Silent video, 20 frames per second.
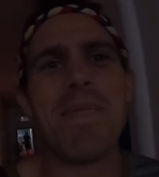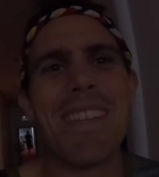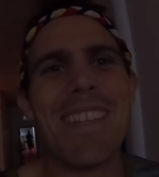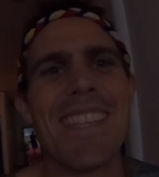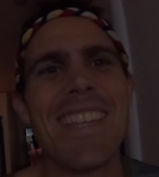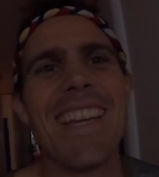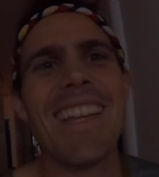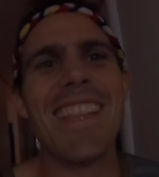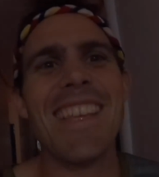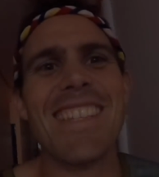place
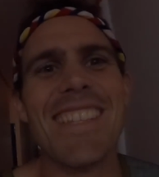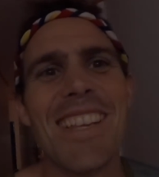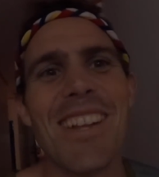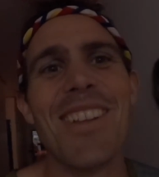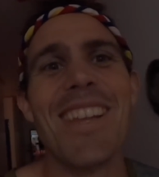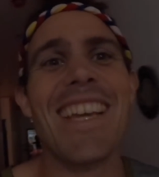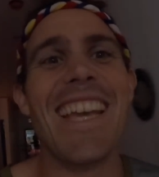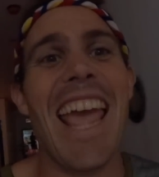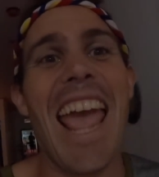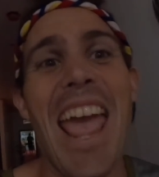again, they sell
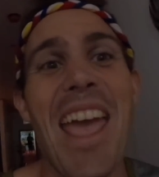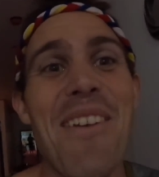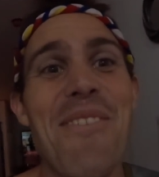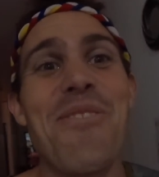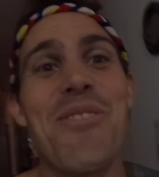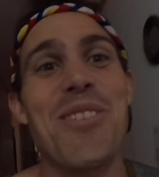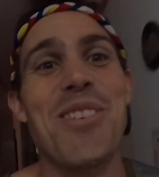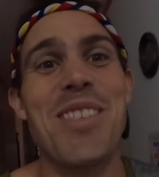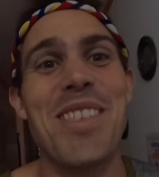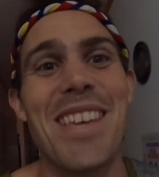like
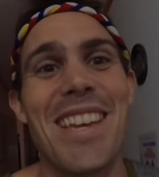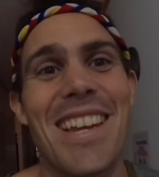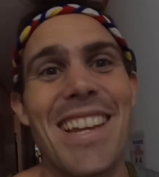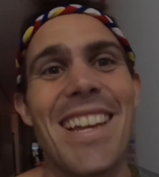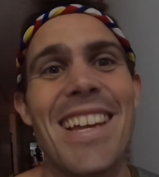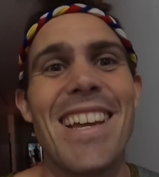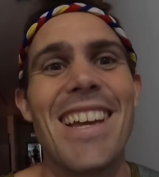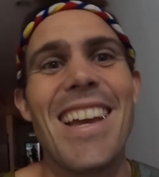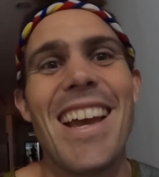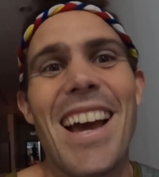everything.
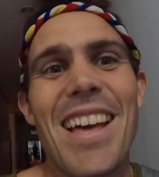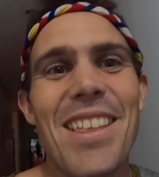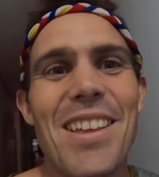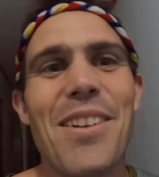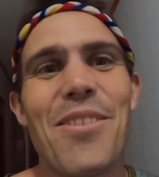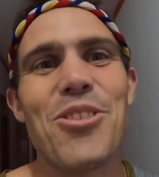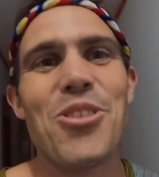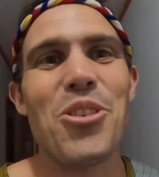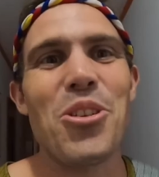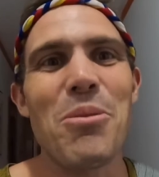I think
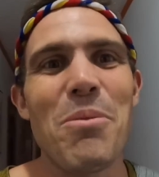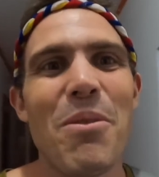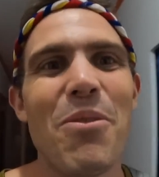I've shown it